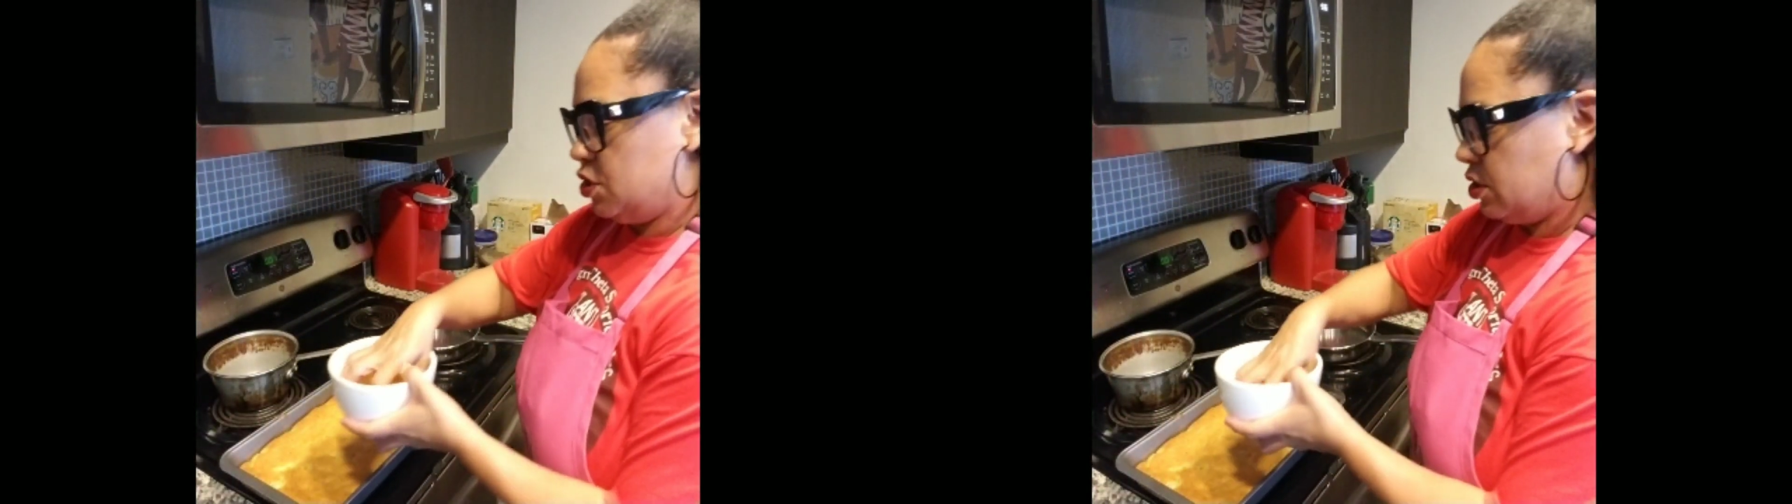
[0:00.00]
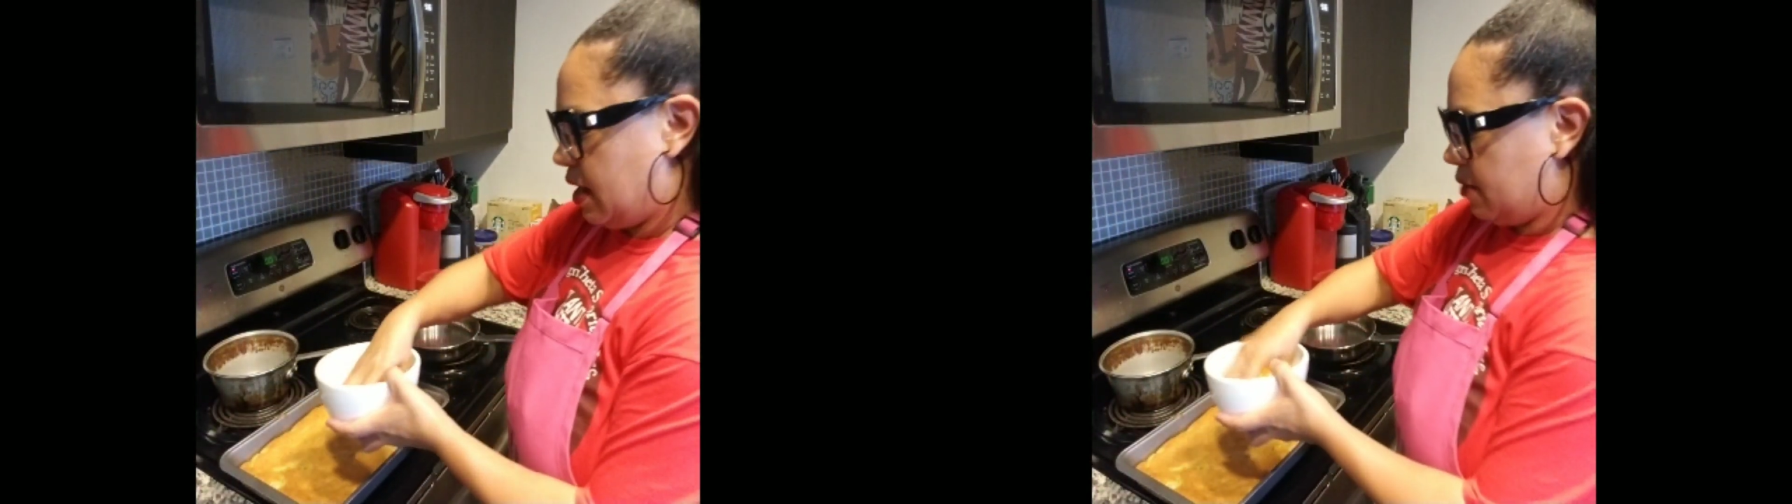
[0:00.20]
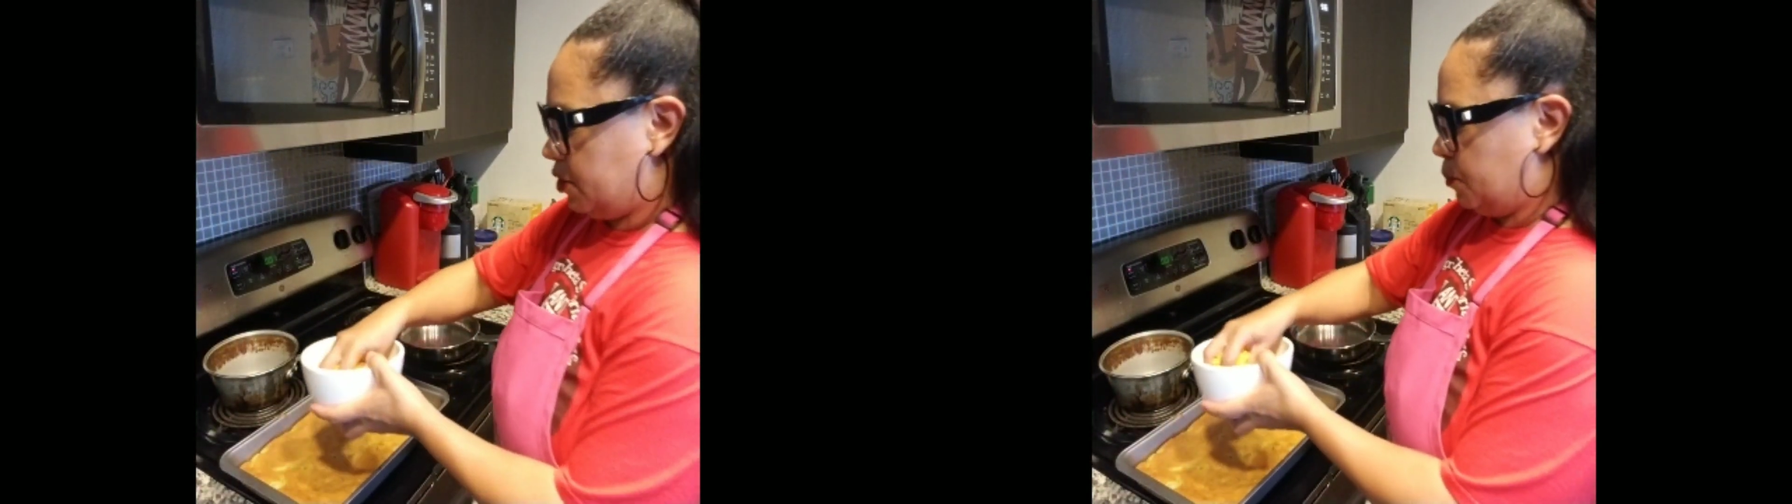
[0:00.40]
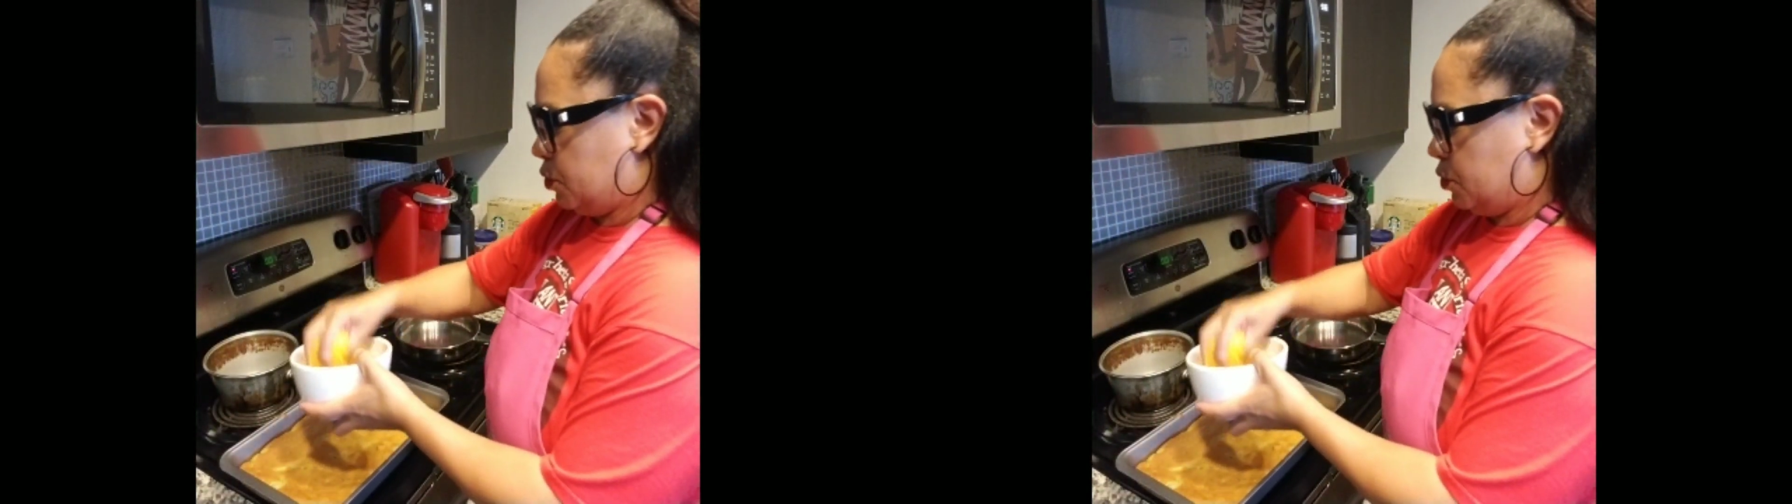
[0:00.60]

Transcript: you're now going to